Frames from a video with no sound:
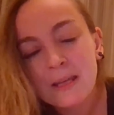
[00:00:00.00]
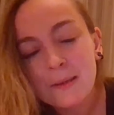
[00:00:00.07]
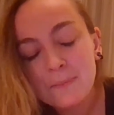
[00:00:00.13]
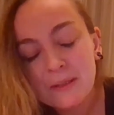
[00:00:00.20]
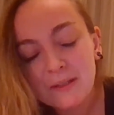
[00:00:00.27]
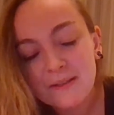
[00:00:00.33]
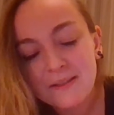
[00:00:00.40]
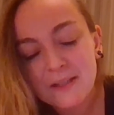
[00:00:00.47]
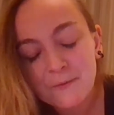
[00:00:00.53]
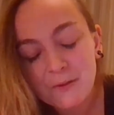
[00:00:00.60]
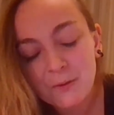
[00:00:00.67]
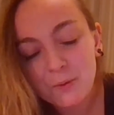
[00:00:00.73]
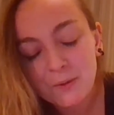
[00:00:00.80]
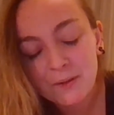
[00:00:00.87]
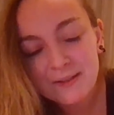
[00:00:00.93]
Because if
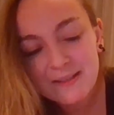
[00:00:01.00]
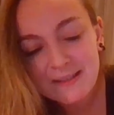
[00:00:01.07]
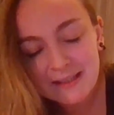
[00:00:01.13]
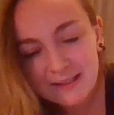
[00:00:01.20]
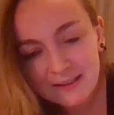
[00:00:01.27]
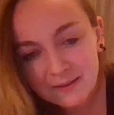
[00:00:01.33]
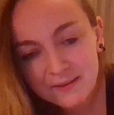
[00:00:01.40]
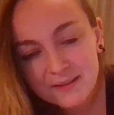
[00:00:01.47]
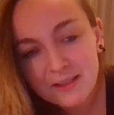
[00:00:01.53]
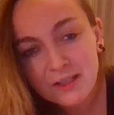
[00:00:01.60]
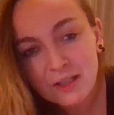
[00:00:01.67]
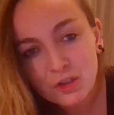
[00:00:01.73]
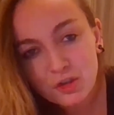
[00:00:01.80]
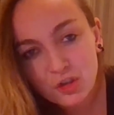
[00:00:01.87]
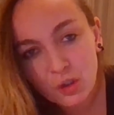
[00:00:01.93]
your cells
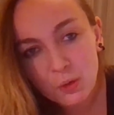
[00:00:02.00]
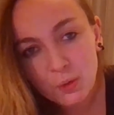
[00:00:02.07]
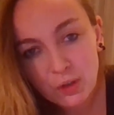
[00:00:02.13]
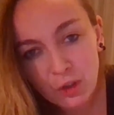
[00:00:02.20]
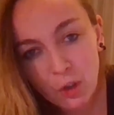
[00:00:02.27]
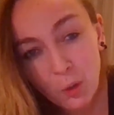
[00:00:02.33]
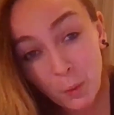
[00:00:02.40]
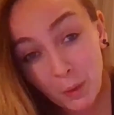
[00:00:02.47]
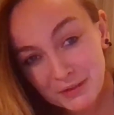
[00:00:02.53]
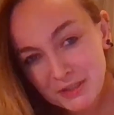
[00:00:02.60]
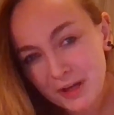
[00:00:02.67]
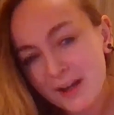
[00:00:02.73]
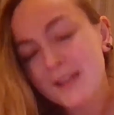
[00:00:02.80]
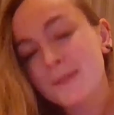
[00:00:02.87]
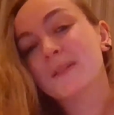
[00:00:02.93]
don't know what
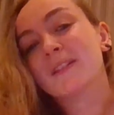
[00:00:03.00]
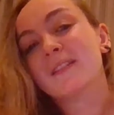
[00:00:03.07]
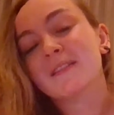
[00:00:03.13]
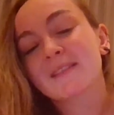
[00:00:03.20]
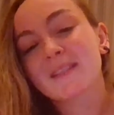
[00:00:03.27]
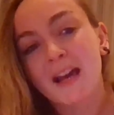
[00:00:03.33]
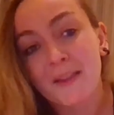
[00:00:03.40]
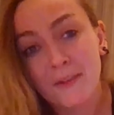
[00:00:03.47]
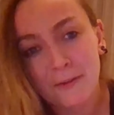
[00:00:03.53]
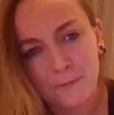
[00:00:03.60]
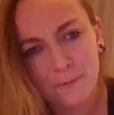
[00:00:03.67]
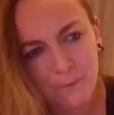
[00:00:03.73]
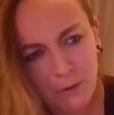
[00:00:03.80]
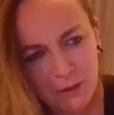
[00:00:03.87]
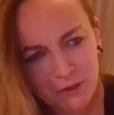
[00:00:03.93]
time it is and then
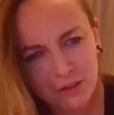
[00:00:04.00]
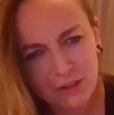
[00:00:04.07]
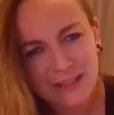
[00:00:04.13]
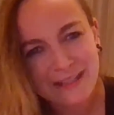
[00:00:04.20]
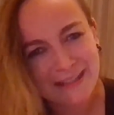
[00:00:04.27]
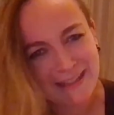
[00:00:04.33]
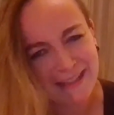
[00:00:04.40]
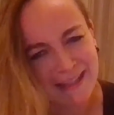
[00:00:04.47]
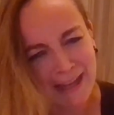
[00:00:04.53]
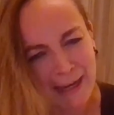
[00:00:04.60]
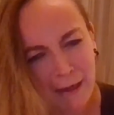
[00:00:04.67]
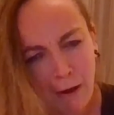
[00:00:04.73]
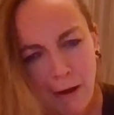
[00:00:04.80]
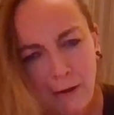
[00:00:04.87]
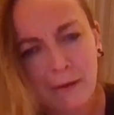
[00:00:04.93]
function in a
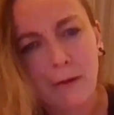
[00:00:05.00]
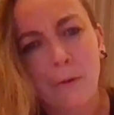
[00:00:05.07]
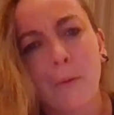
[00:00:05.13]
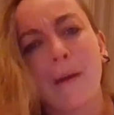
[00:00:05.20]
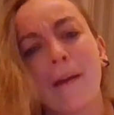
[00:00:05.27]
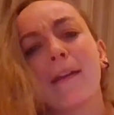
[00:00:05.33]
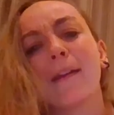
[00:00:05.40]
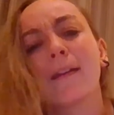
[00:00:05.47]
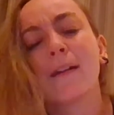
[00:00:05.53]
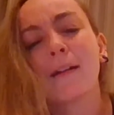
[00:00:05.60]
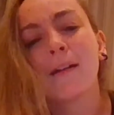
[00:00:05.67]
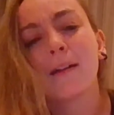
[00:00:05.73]
chaotic way,